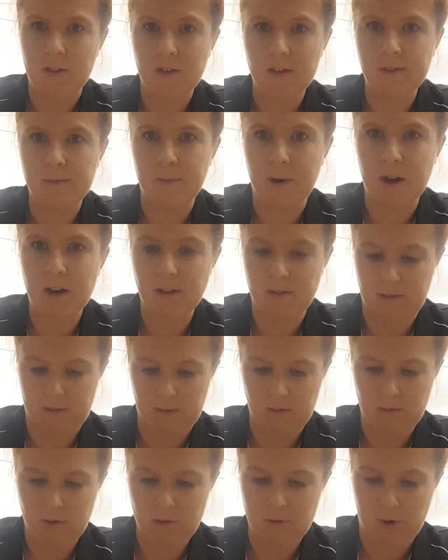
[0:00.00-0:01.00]
of this one.
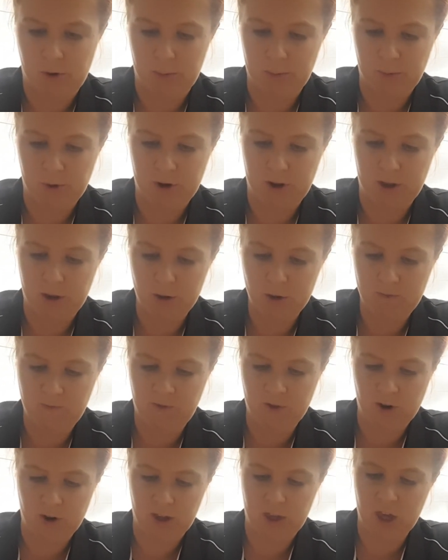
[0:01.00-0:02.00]
It's looking pretty good
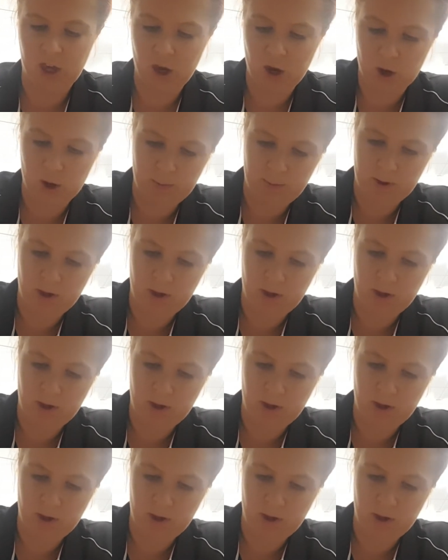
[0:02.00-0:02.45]
for a cube.